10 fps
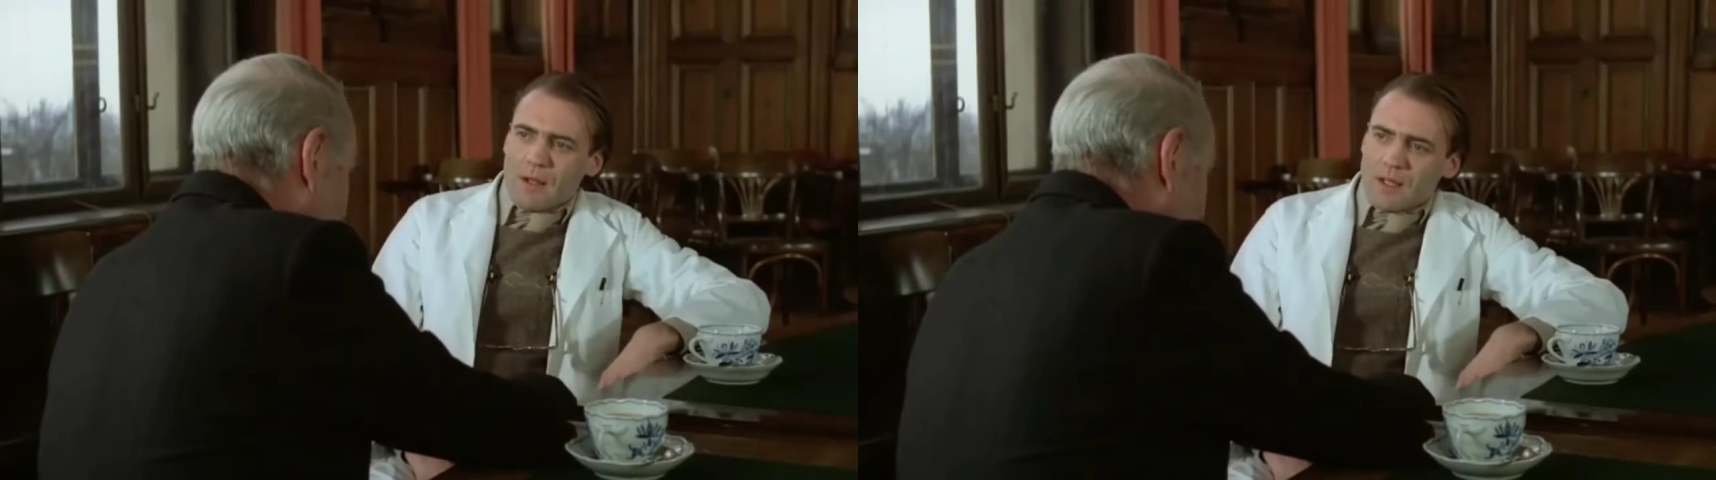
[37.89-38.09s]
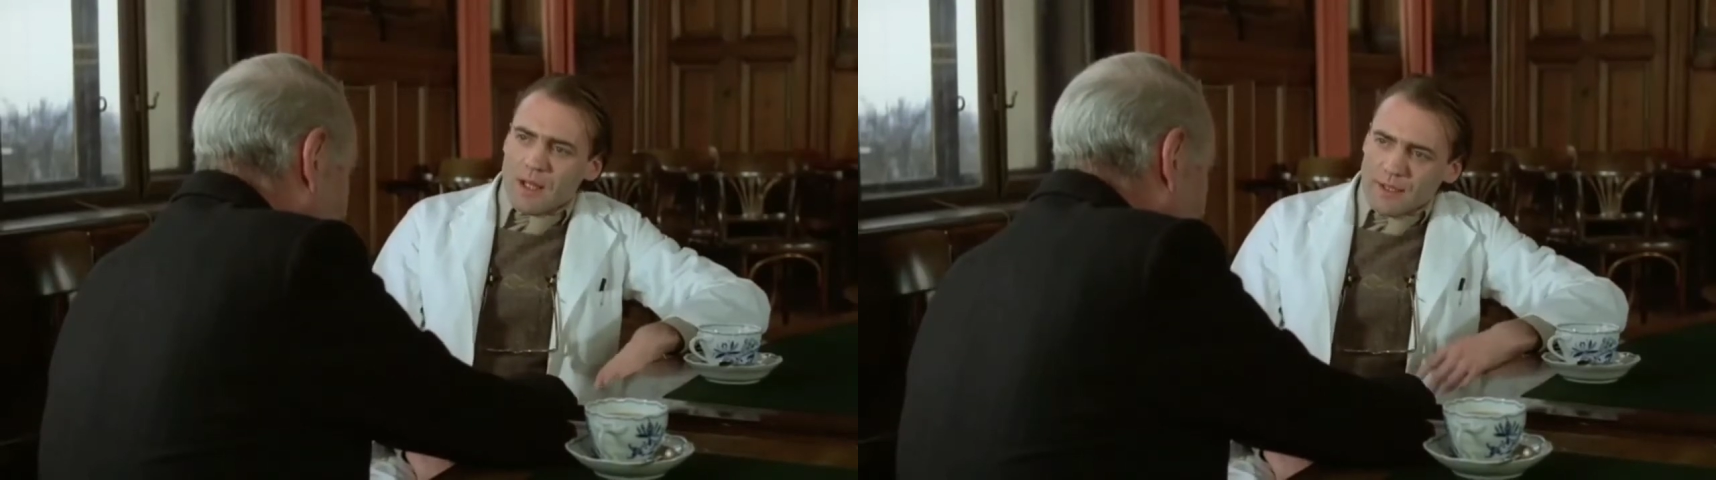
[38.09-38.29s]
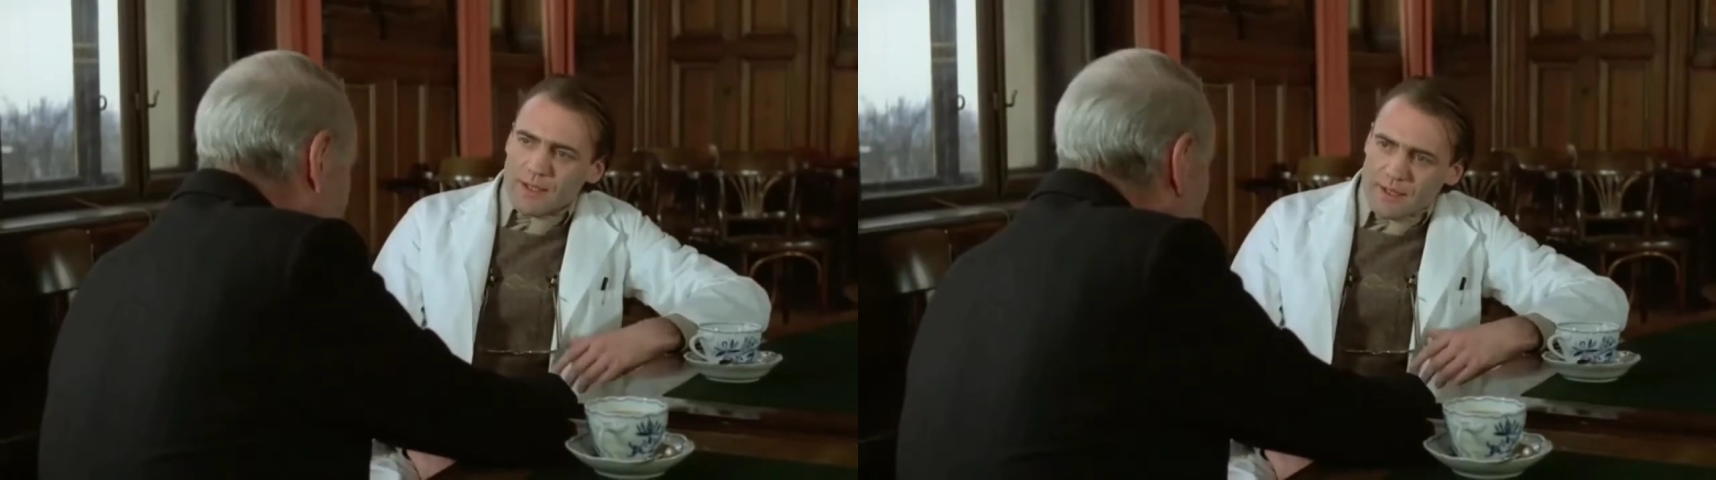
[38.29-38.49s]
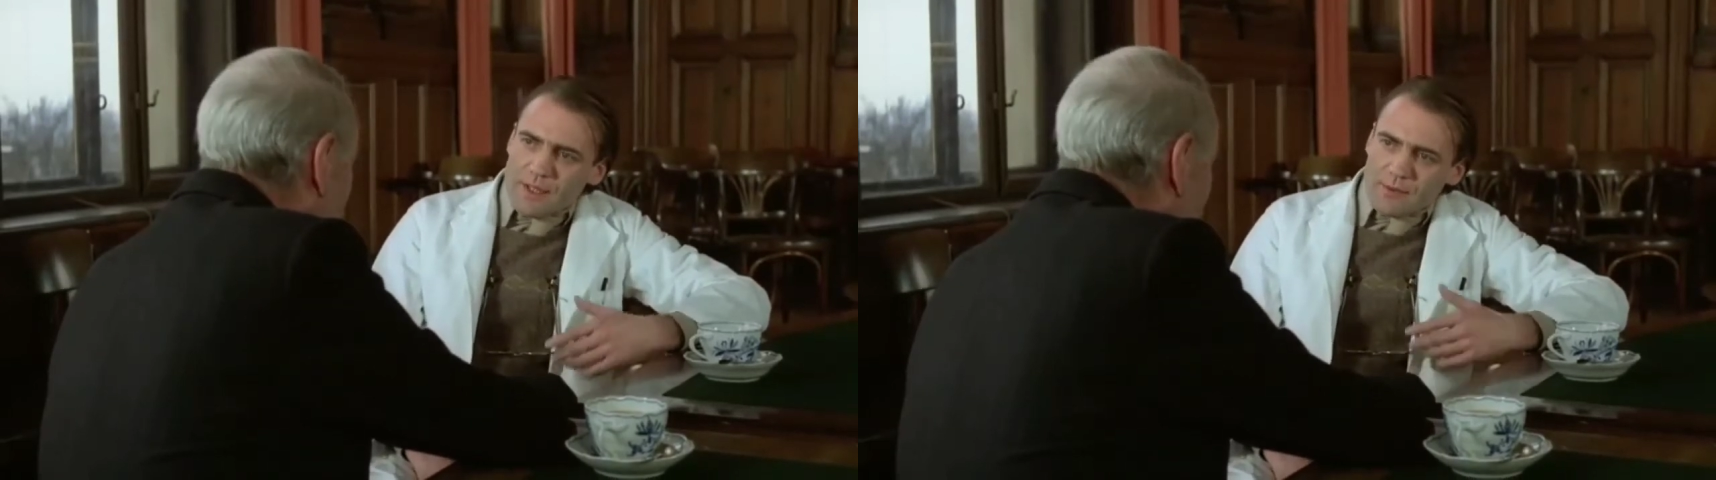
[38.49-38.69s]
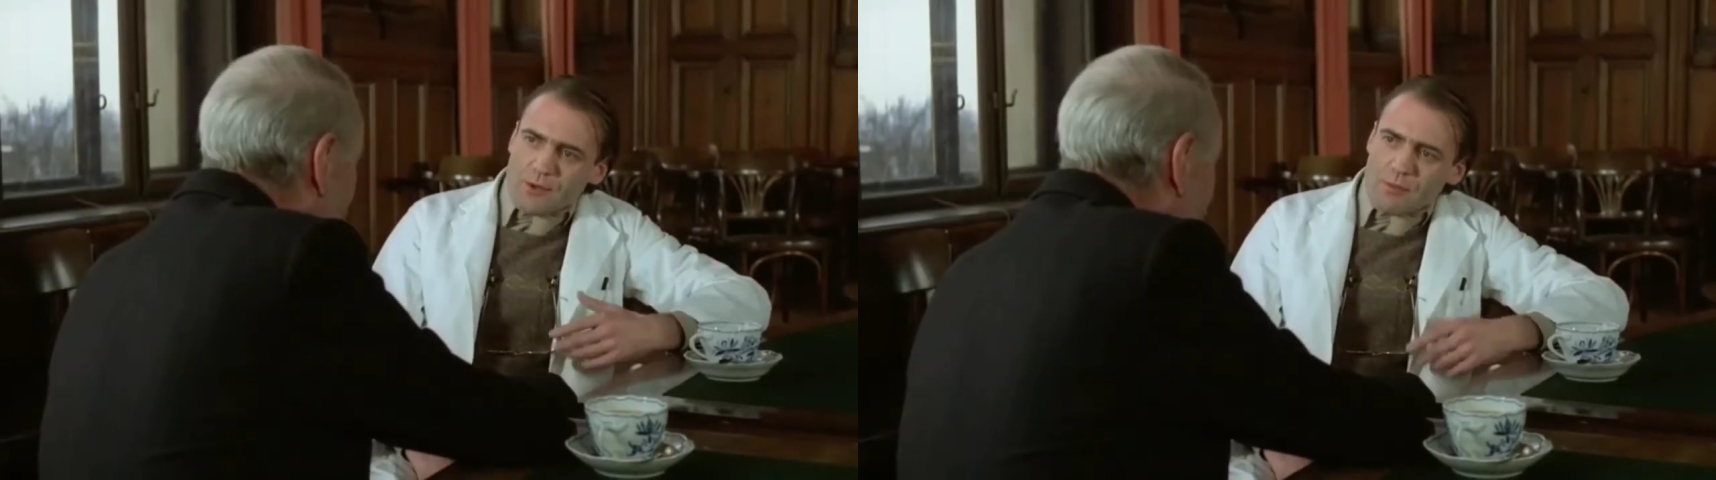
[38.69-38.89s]
A cutting
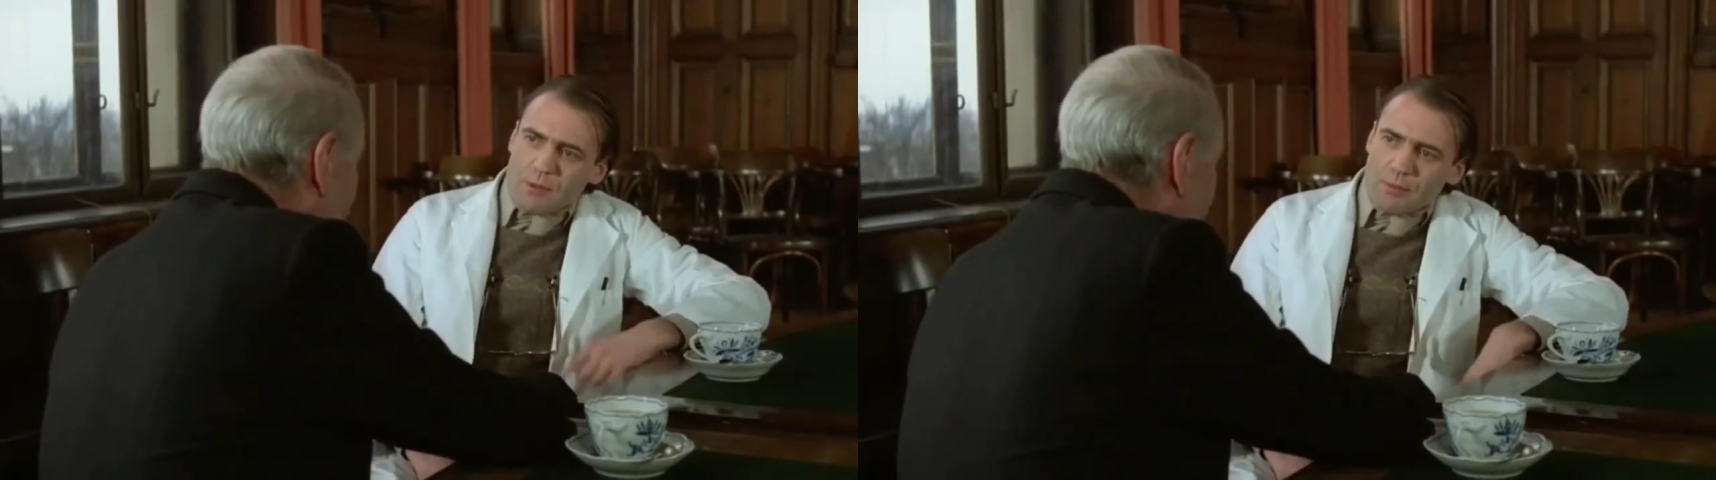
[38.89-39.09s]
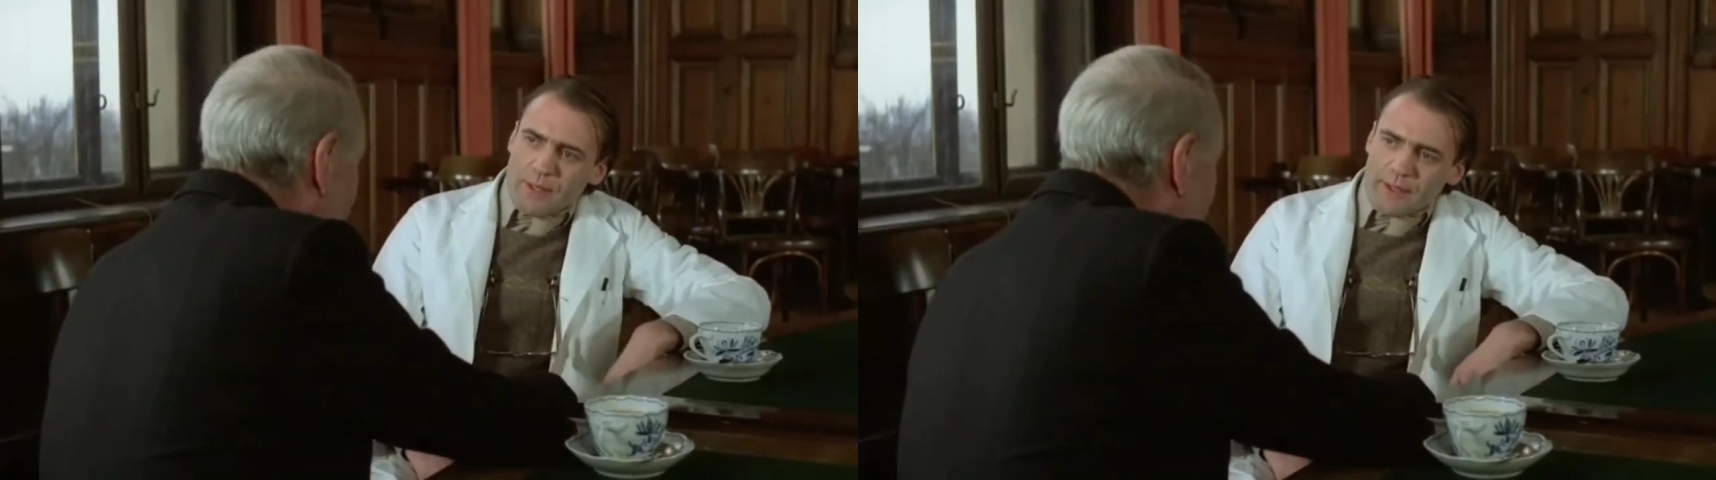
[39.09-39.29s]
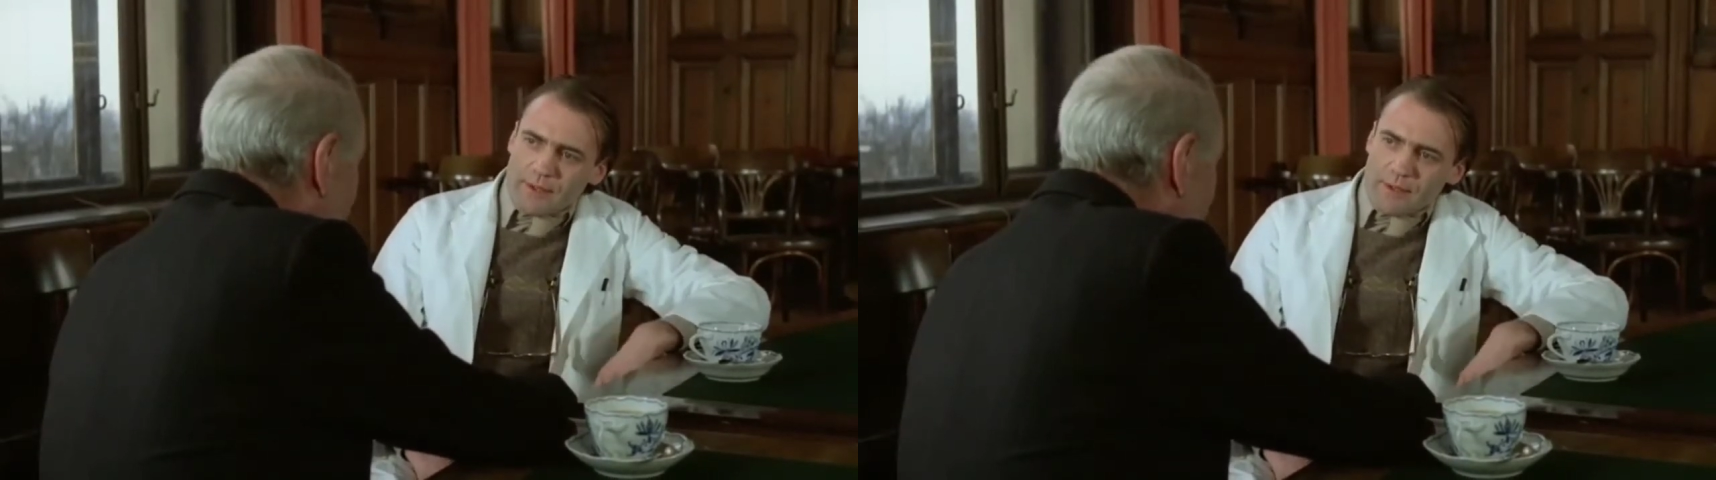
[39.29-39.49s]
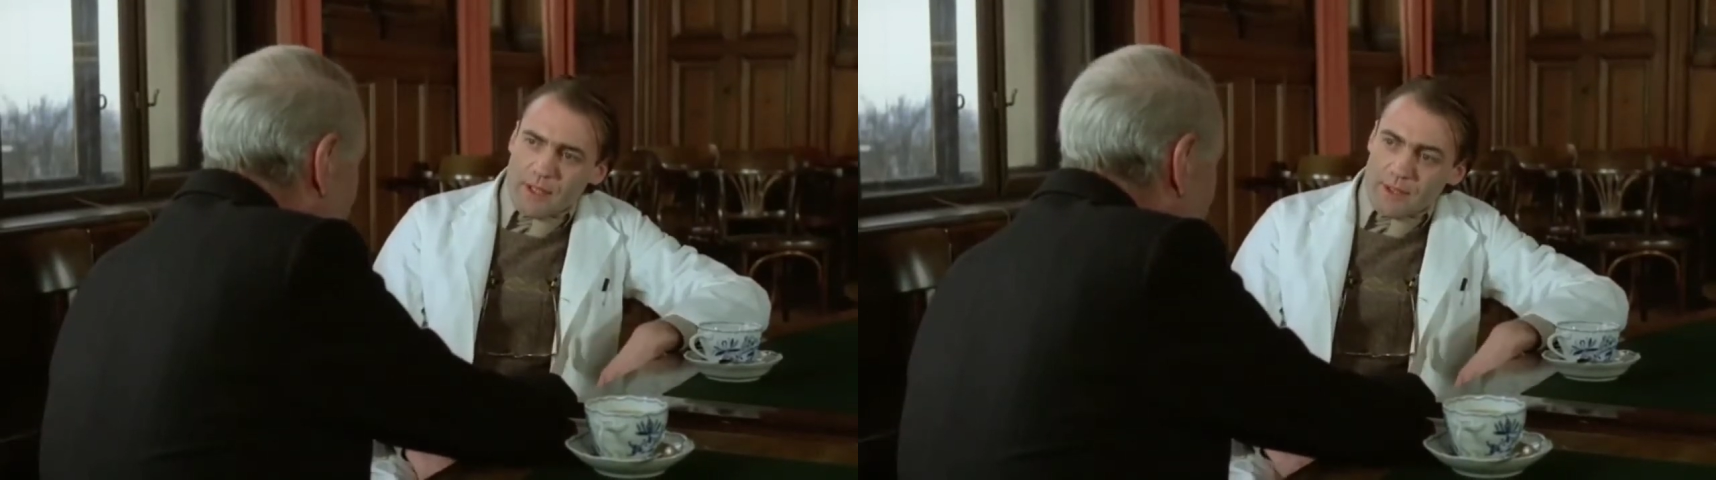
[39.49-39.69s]
taken from a plant